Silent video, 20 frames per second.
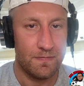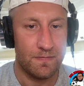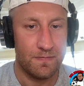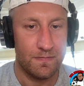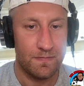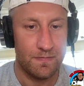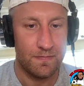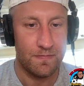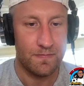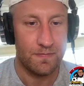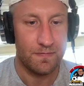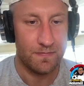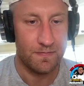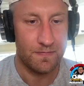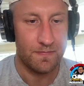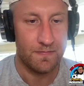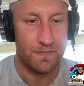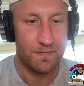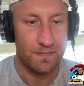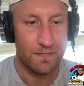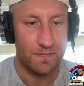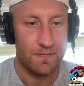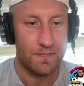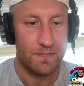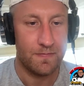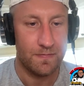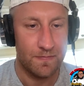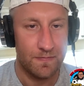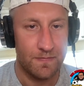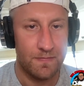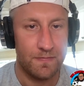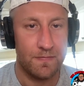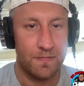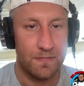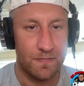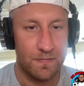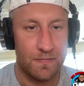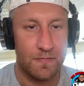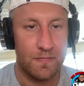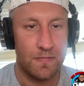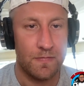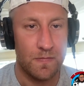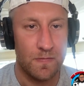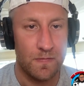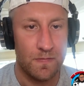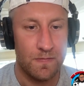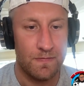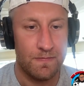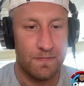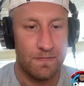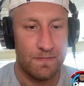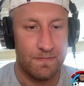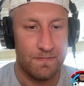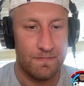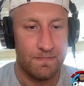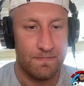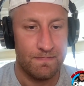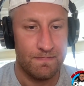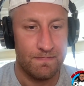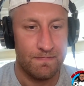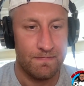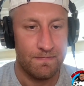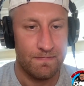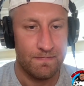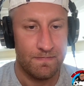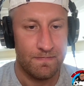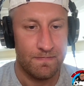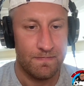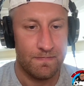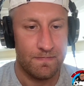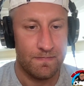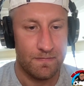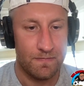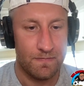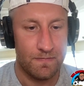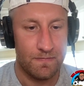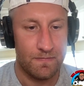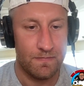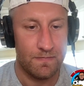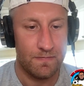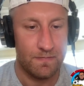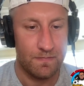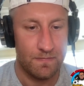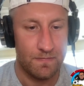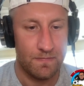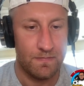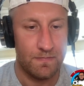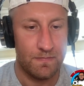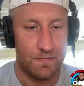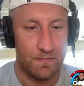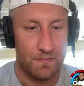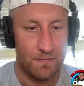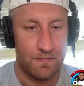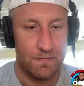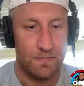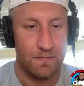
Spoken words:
This person isn't speaking.